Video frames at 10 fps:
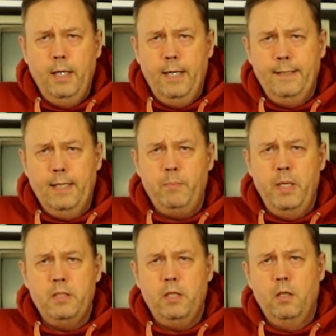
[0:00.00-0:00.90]
And that
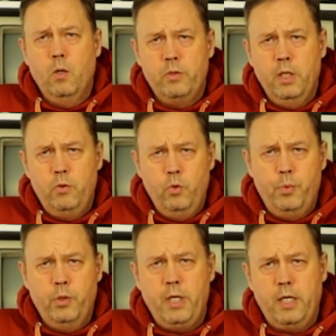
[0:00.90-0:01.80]
means it goes into
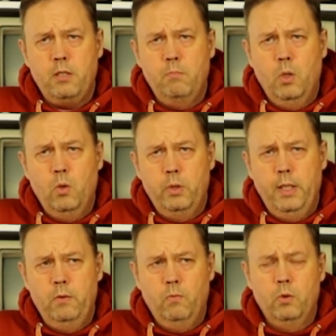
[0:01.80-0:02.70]
protection mode
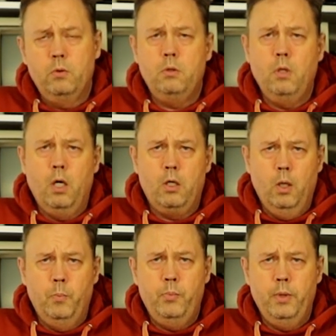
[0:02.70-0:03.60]
and won't start
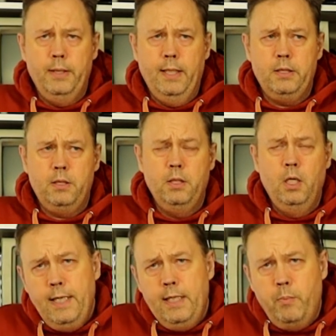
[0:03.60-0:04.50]
up. And that's
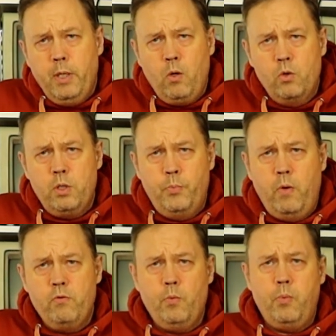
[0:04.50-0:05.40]
either because the
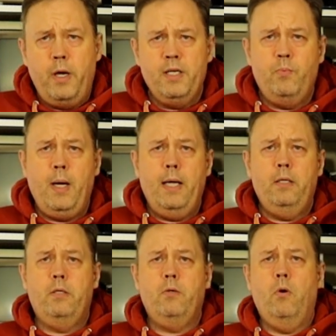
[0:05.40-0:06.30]
power supply is
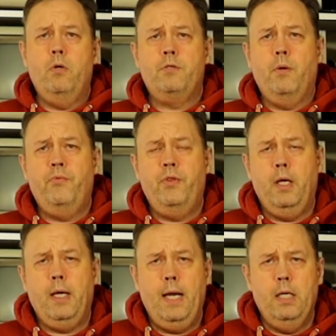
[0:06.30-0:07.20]
bad or
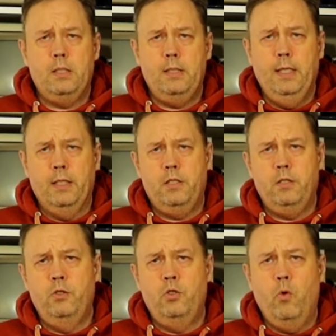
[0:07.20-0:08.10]
something else that's
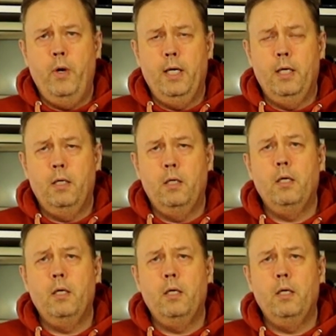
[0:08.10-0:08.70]
drawing